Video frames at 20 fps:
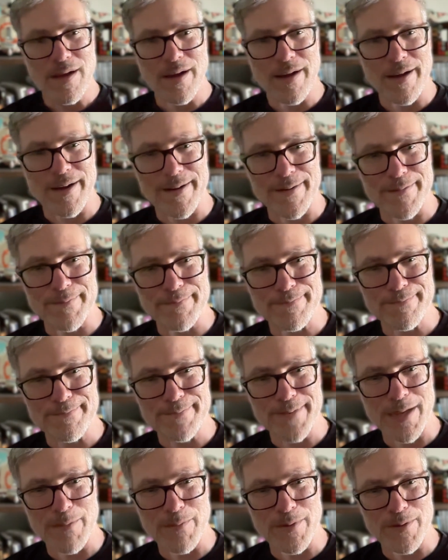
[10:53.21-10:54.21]
and
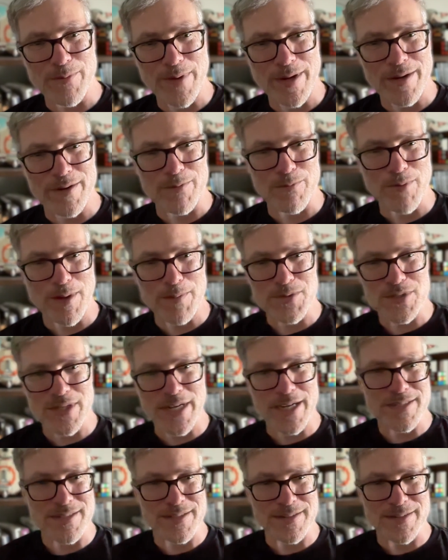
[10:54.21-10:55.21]
we rendered
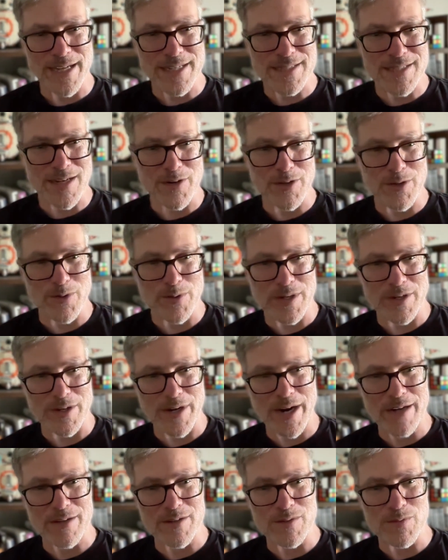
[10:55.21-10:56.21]
websites, and that's how you
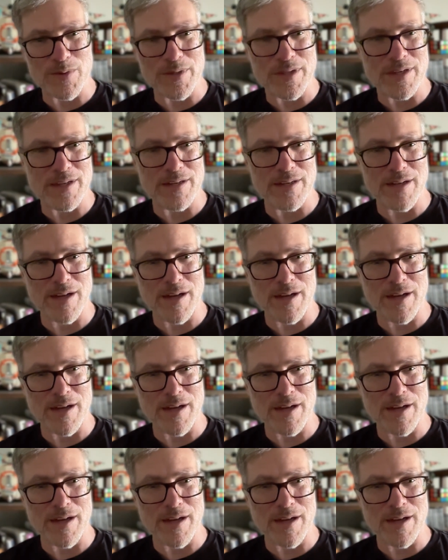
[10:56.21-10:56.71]
interacted with it.